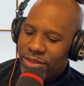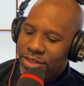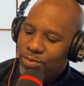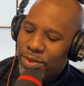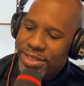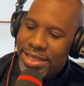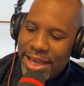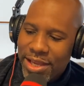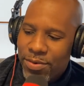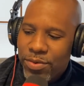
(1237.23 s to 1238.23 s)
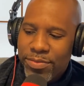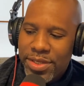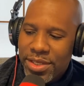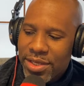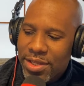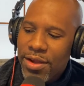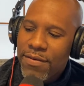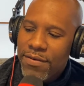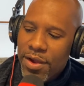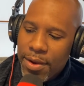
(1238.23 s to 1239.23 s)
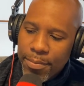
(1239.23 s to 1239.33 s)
just one cake would be enough.